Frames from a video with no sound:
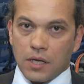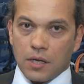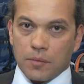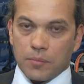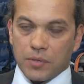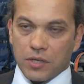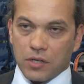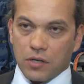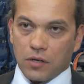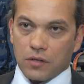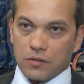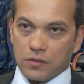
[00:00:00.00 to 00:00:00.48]

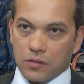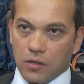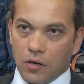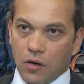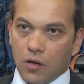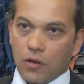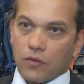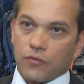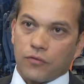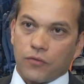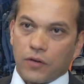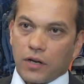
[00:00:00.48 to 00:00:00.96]
because
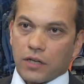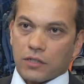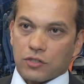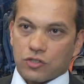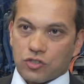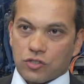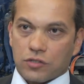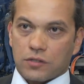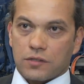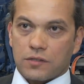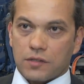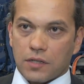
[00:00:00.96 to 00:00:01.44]
all
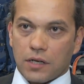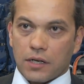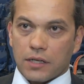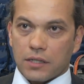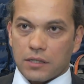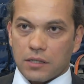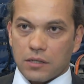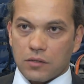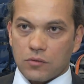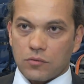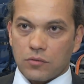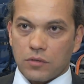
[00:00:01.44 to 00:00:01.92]
functions are
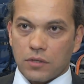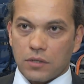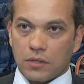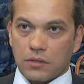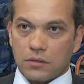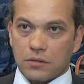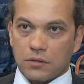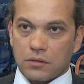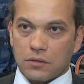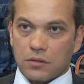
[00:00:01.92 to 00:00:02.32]
included,